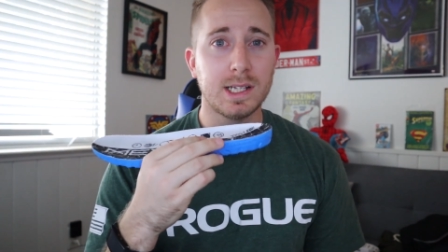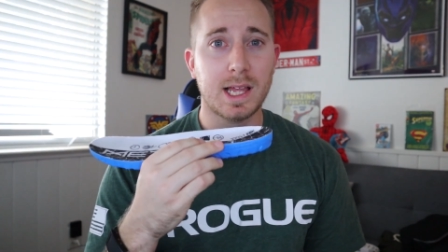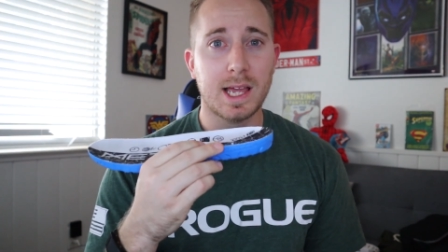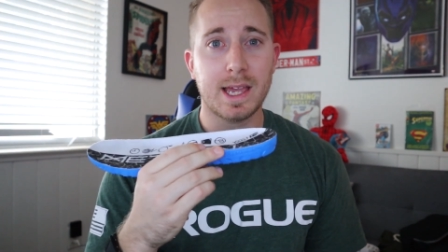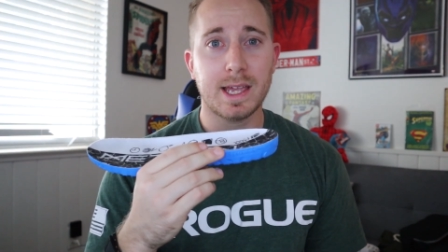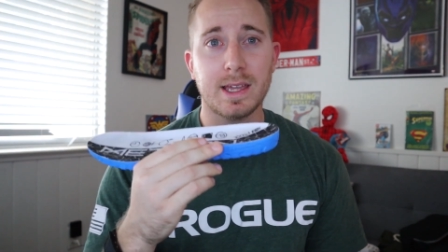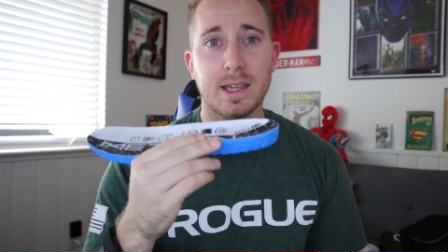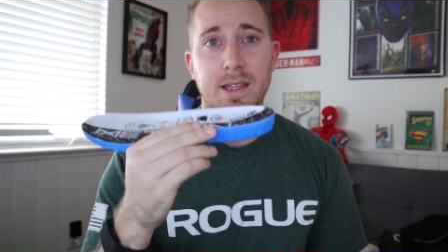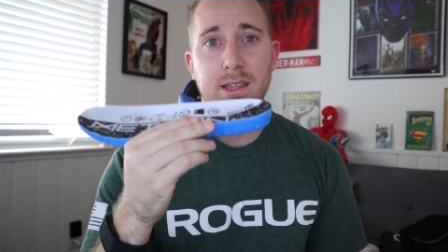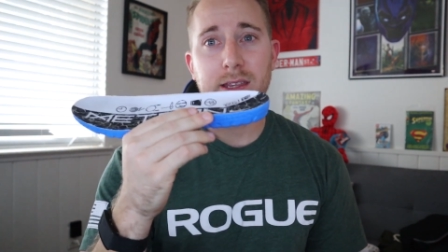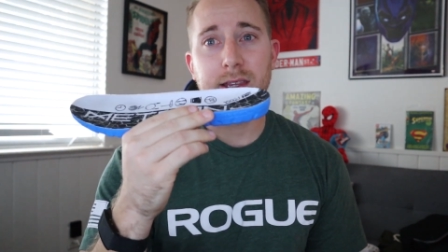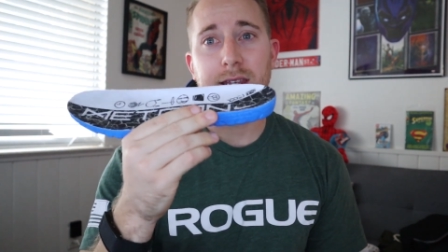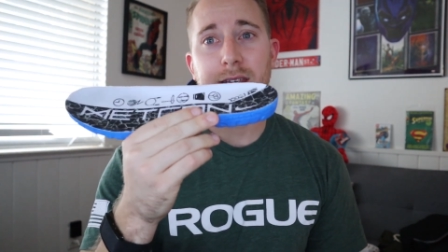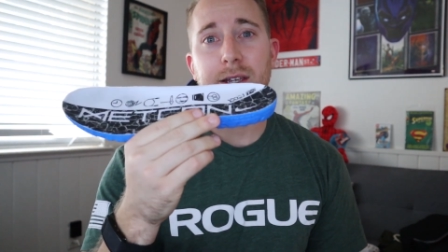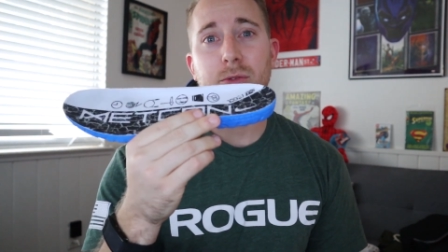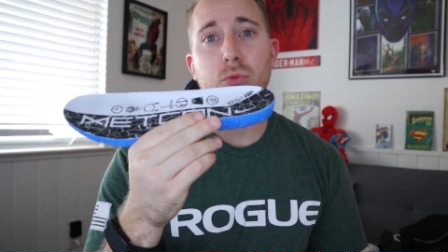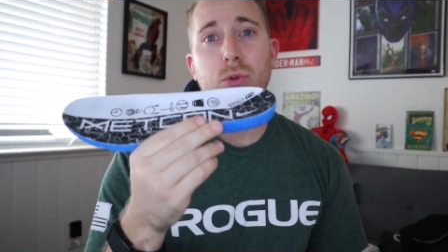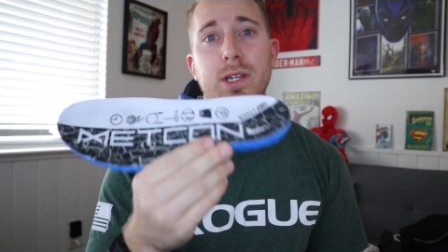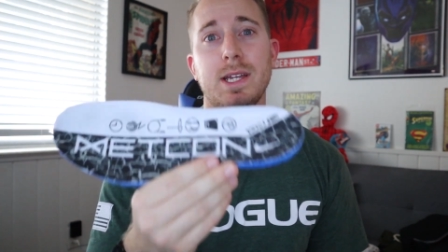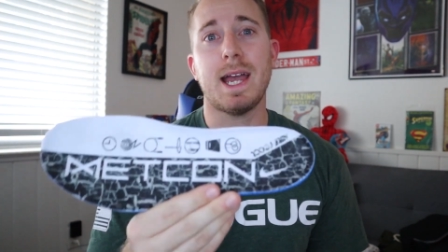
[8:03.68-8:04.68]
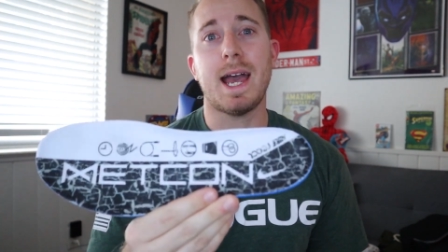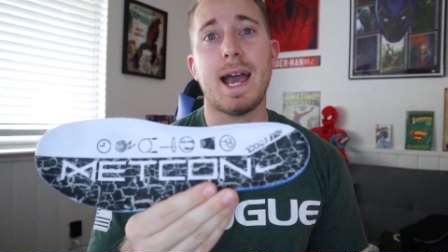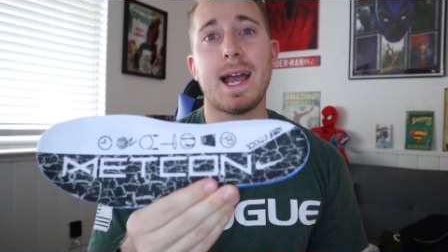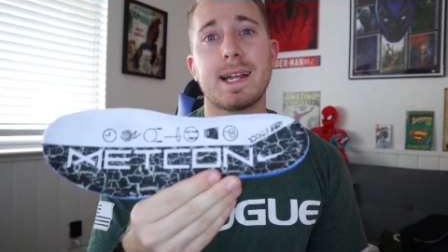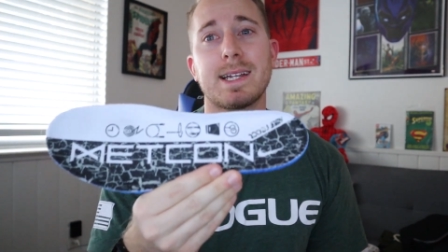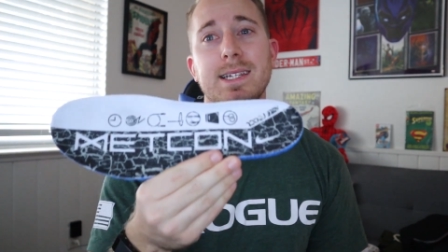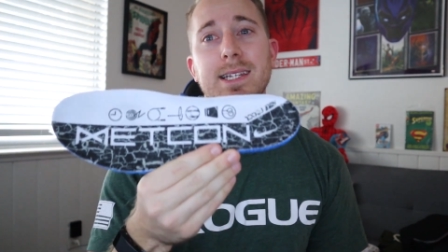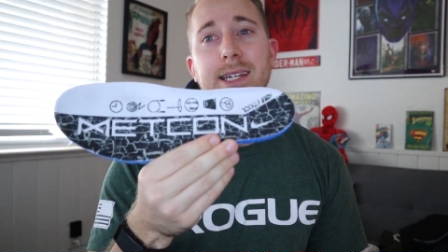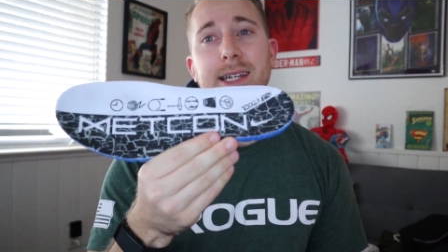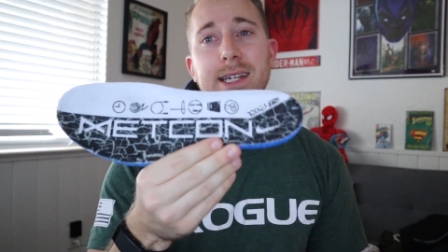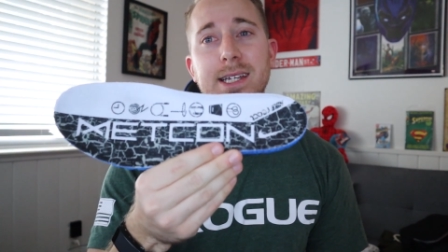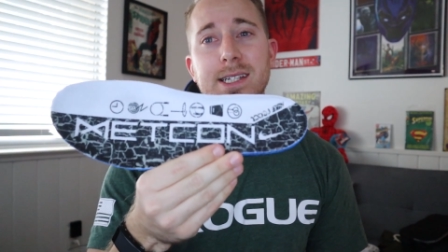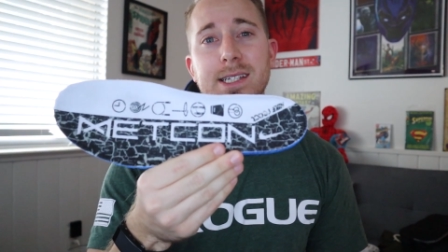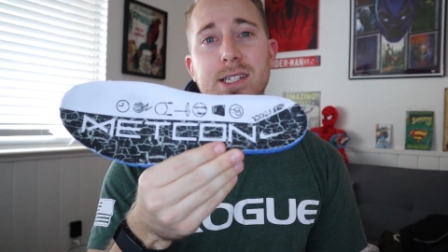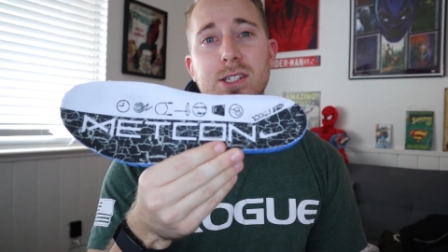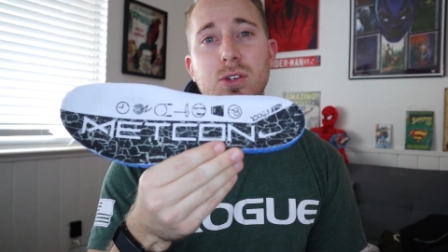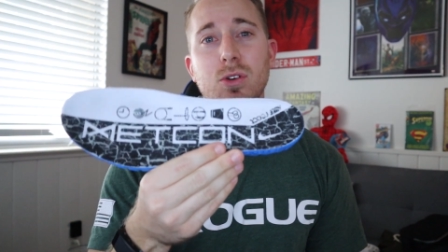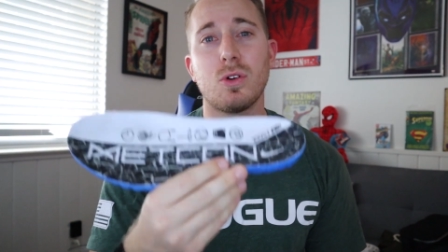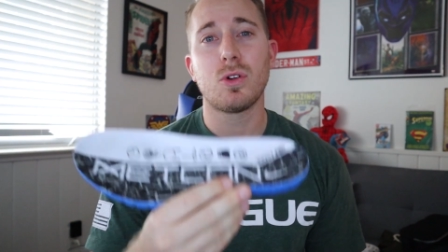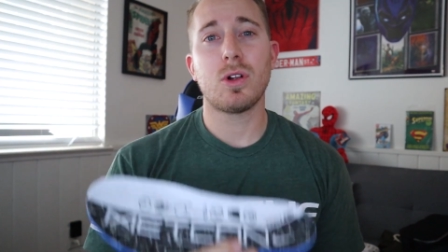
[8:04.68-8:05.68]
like the React
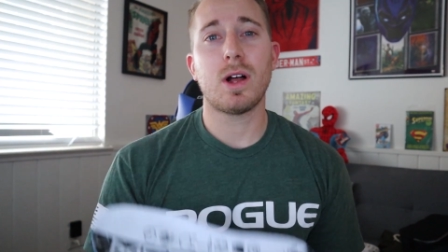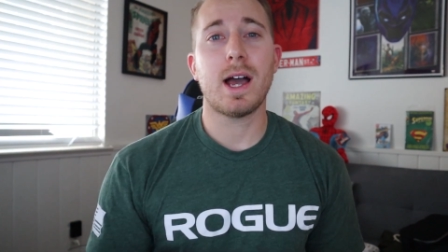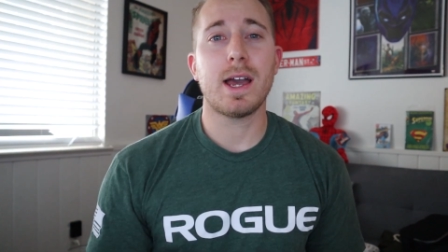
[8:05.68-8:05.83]
insole.